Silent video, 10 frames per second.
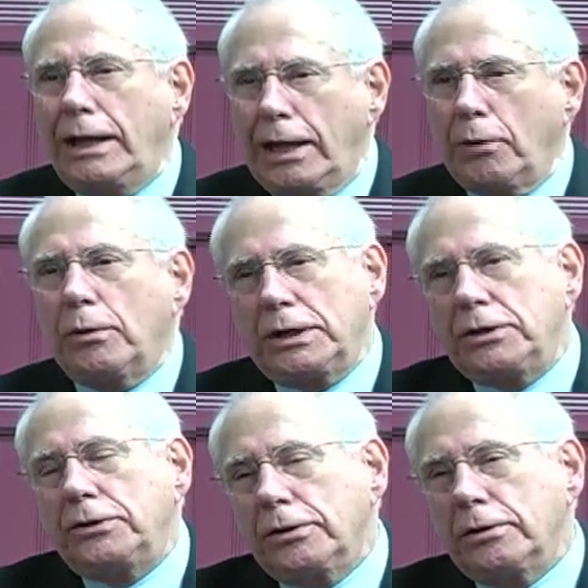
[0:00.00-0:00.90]
I want
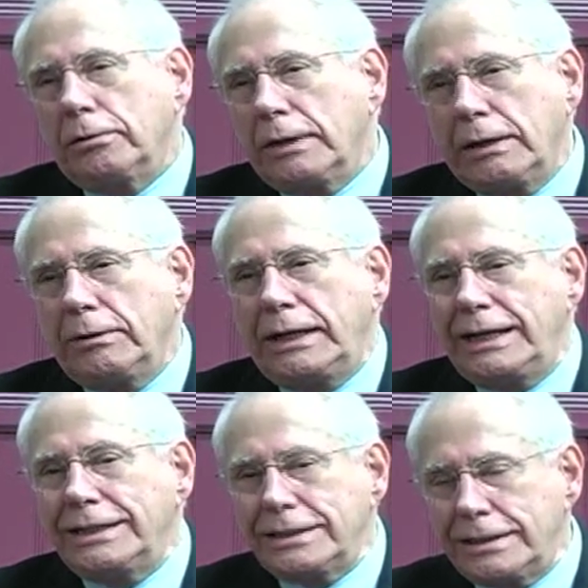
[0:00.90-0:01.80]
to turn around
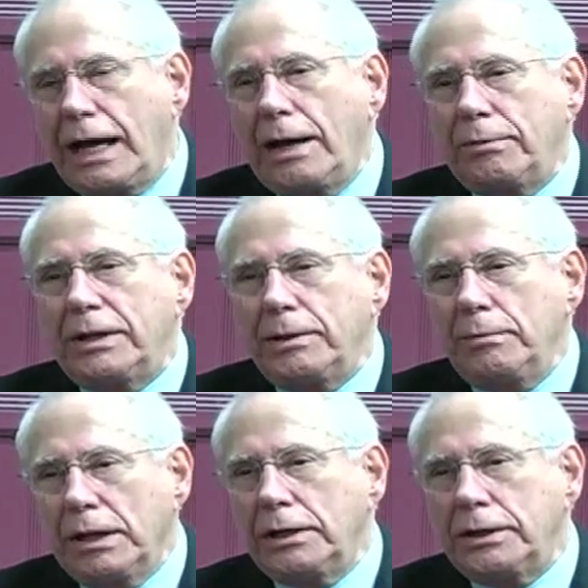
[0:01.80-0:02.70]
and stop the
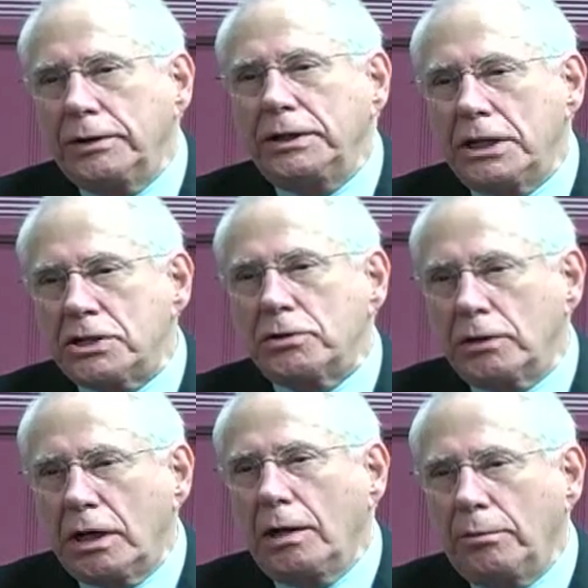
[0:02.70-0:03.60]

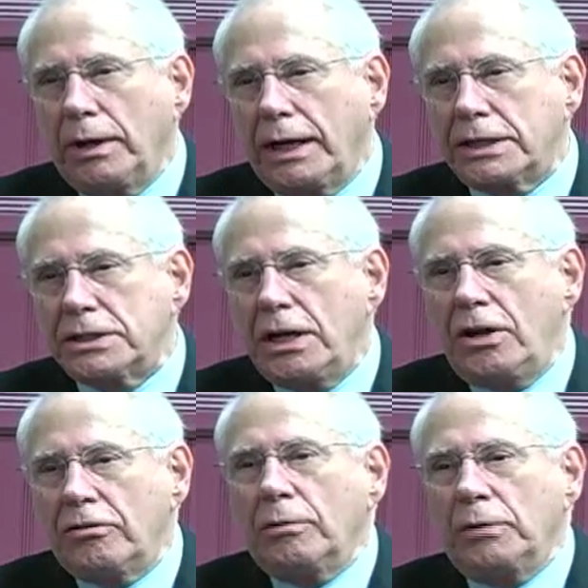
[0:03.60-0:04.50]
military-industrial complex
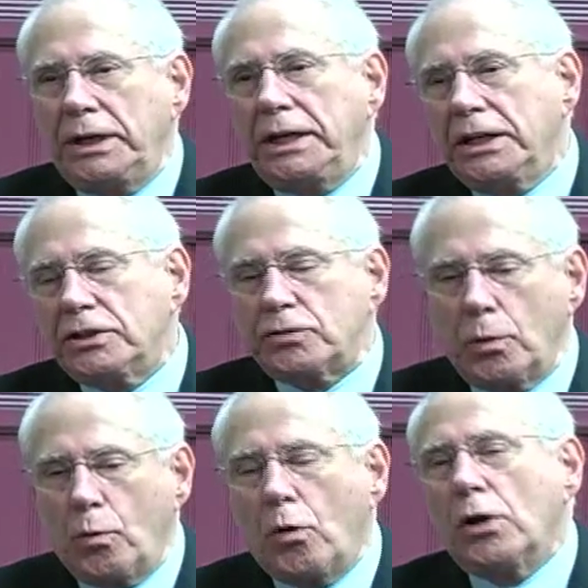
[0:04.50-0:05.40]
from leading us
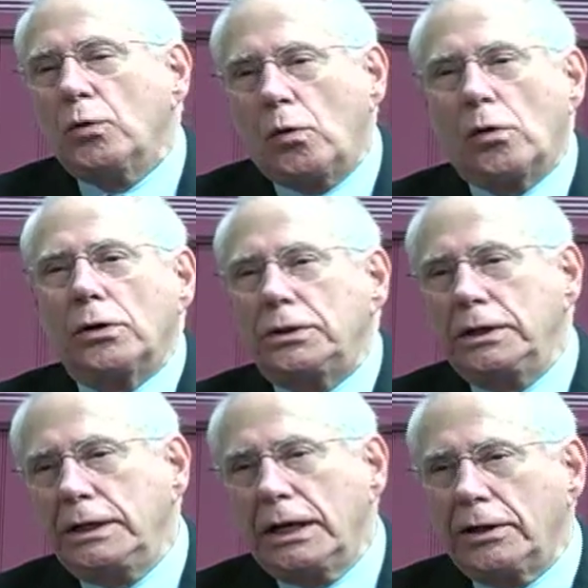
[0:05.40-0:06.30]
from one war
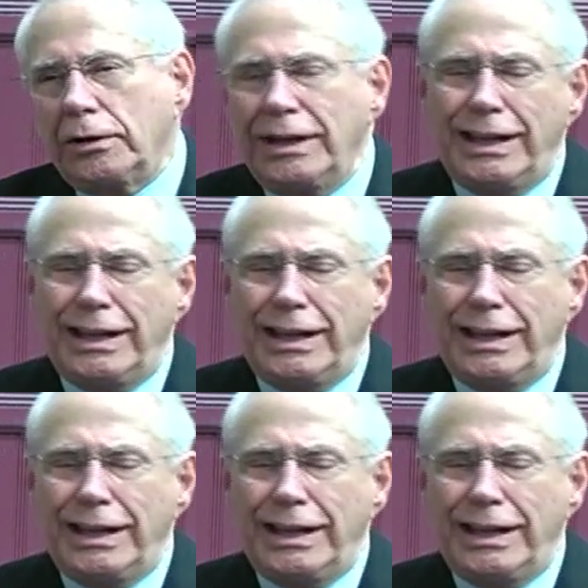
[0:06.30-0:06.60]
to the other,